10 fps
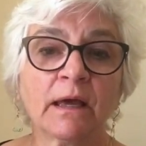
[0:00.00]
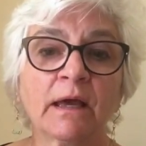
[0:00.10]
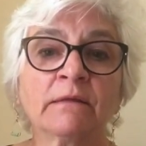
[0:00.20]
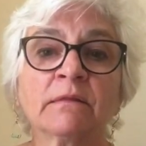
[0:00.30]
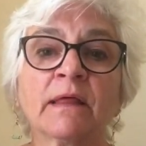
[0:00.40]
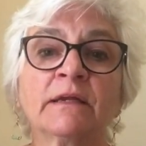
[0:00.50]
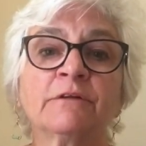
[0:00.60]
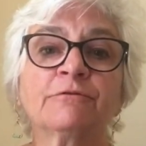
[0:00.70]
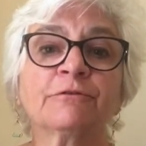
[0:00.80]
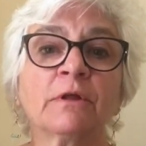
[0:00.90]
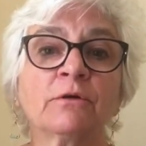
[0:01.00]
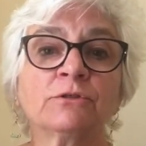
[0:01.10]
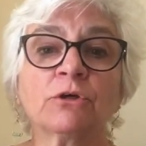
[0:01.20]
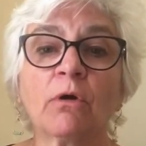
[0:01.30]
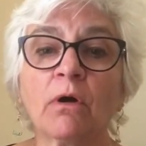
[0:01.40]
and let it flow
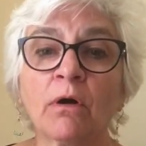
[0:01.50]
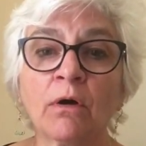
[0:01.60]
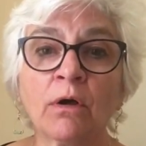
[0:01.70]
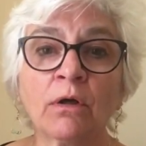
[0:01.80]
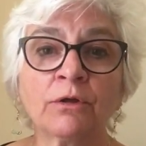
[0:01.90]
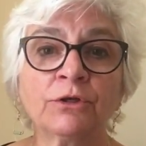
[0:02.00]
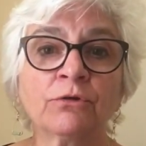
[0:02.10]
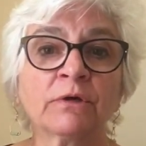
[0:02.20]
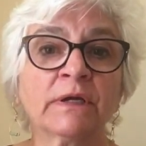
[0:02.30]
to all your